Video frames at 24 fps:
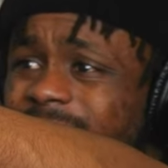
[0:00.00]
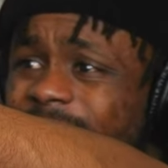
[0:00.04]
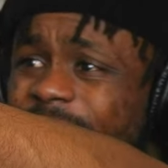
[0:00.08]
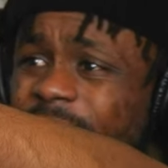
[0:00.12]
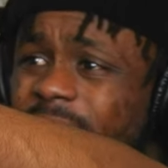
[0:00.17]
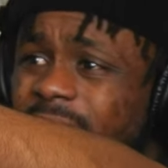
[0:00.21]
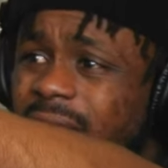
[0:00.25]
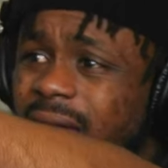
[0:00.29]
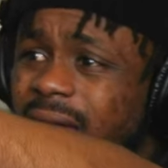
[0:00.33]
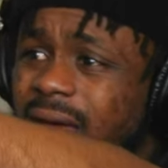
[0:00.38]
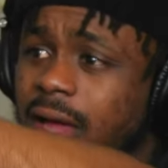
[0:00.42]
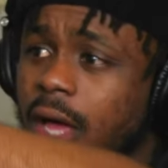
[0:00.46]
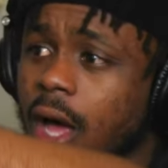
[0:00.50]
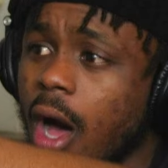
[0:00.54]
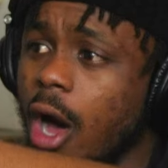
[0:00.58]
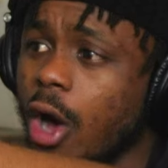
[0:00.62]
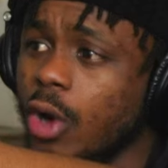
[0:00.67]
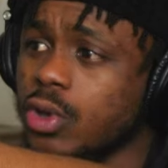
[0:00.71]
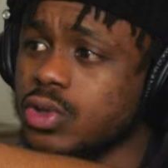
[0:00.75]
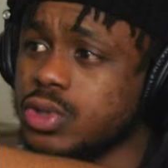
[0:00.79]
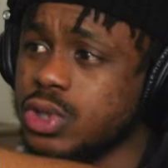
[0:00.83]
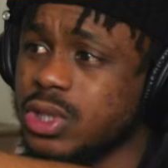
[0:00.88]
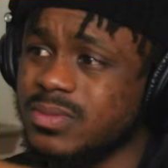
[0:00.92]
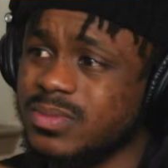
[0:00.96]
a fucking
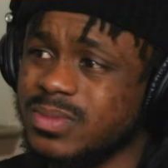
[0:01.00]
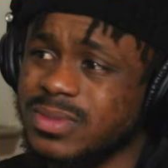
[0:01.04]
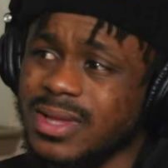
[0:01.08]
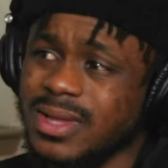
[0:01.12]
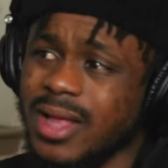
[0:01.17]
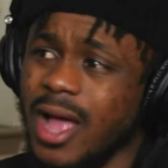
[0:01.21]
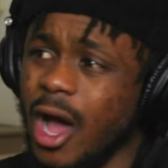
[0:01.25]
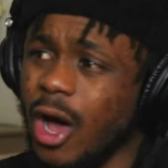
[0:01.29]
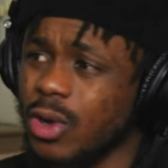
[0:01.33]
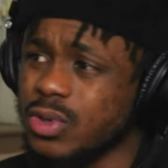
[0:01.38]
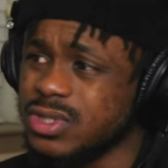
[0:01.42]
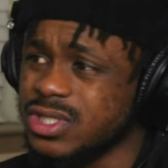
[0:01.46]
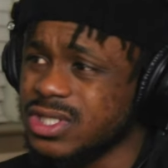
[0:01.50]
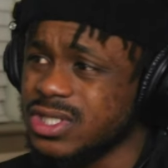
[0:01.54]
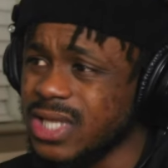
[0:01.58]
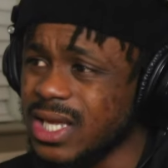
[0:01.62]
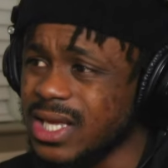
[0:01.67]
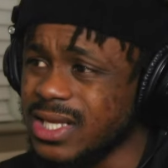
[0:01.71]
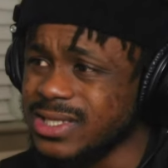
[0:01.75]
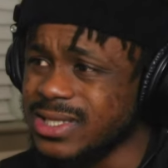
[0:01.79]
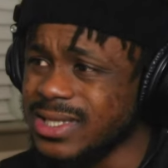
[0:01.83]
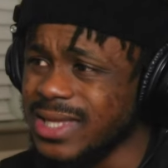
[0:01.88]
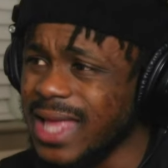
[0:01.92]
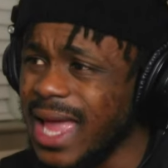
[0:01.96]
0,
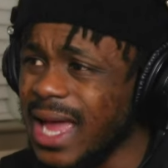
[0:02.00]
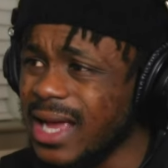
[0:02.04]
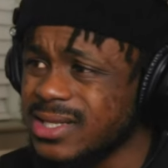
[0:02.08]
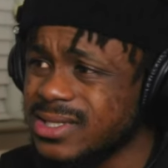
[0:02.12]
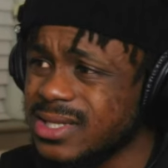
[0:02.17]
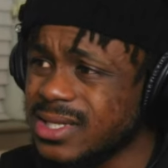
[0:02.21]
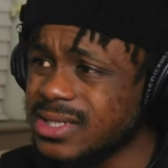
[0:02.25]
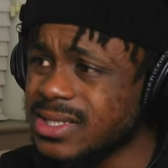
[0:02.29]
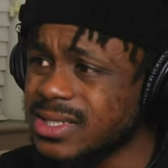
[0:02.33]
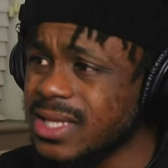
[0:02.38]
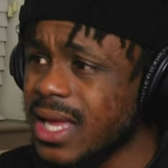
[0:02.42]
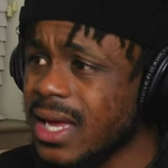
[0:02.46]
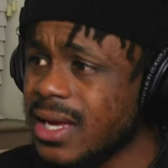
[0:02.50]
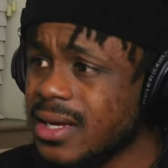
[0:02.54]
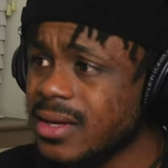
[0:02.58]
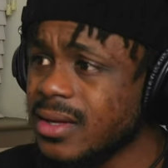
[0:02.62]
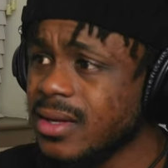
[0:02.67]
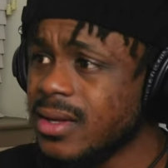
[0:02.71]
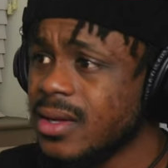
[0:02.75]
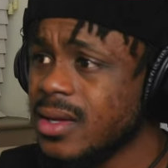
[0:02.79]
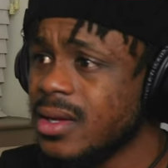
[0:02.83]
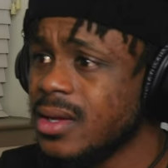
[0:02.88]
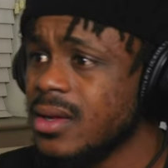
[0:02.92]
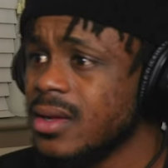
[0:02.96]
06 Lexus, nigga.
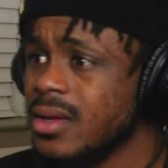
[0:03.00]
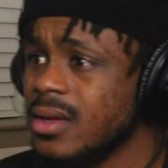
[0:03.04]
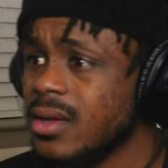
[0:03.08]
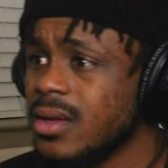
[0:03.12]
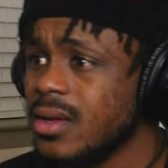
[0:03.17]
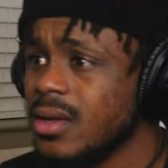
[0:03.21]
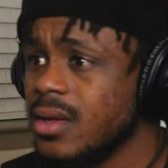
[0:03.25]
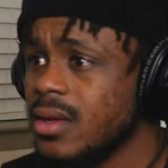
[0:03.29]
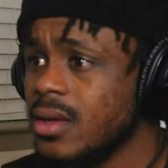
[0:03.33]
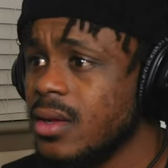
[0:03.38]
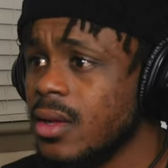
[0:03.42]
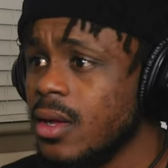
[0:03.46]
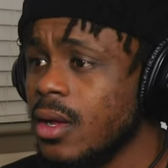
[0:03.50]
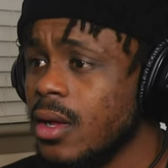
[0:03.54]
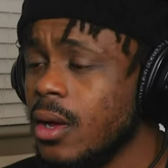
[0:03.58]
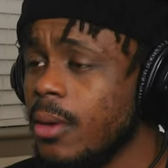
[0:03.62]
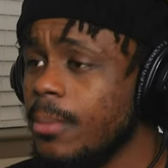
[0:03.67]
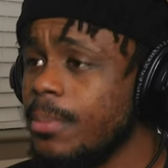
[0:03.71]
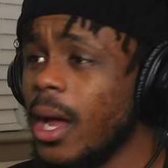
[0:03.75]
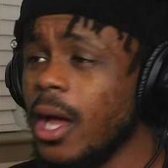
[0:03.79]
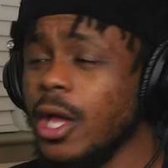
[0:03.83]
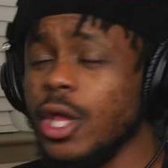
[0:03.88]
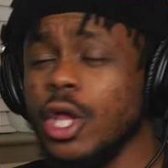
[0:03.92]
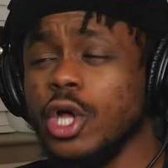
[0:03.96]

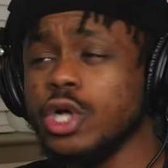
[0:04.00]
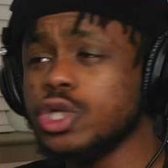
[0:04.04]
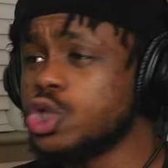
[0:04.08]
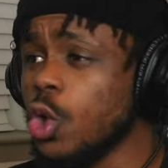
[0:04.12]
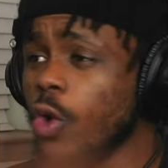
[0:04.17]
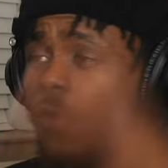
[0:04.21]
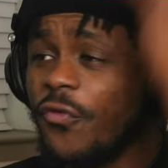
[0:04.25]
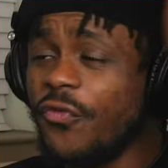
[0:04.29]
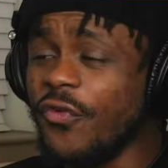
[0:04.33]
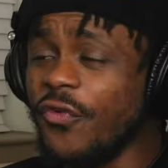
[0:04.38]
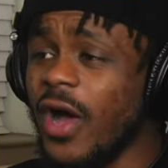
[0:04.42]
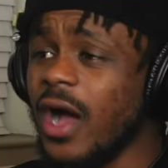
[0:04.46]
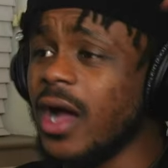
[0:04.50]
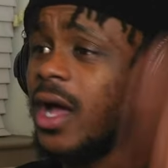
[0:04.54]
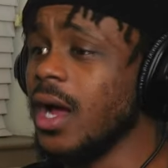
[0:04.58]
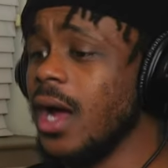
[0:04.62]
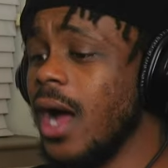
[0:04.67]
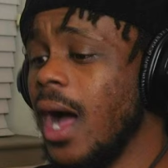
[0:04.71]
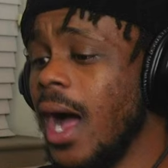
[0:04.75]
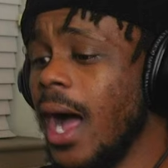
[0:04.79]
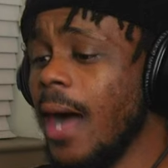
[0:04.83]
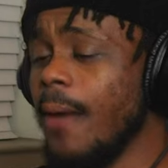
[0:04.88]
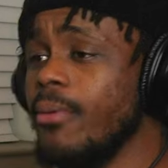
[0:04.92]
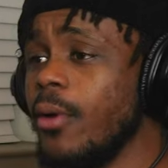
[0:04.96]
Bro, you too fucking
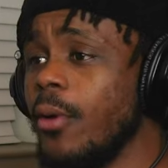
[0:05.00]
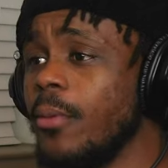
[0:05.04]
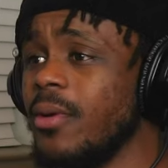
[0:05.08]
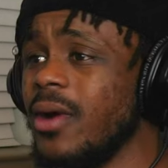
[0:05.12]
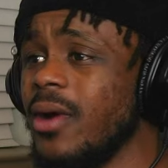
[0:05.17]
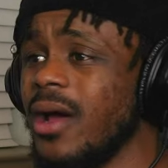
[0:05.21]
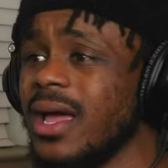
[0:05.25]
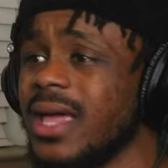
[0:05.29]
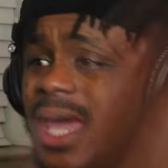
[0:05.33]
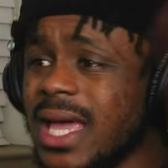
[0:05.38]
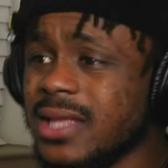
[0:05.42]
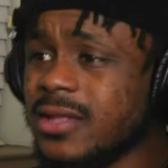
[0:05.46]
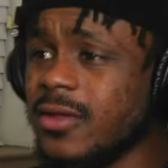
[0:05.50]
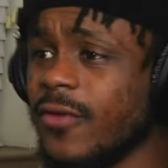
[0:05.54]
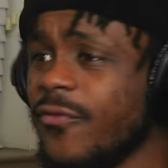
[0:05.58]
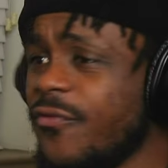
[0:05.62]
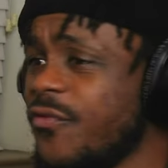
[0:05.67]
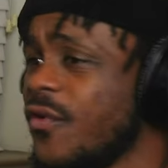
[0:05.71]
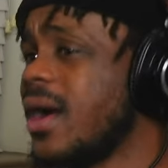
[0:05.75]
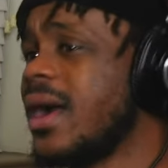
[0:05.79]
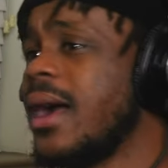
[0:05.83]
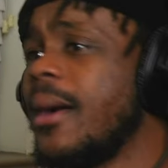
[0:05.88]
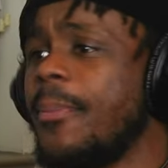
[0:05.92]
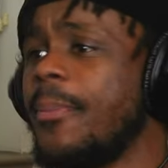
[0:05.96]
humble, bro. Get the
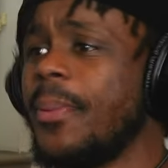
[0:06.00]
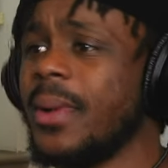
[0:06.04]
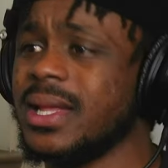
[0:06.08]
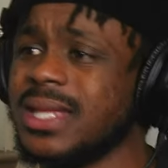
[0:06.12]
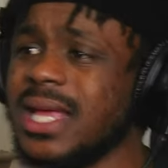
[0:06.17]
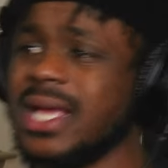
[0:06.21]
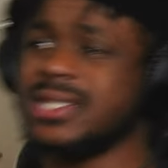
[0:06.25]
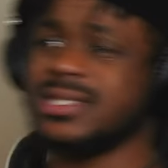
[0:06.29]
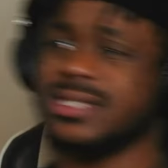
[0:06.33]
fuck up out that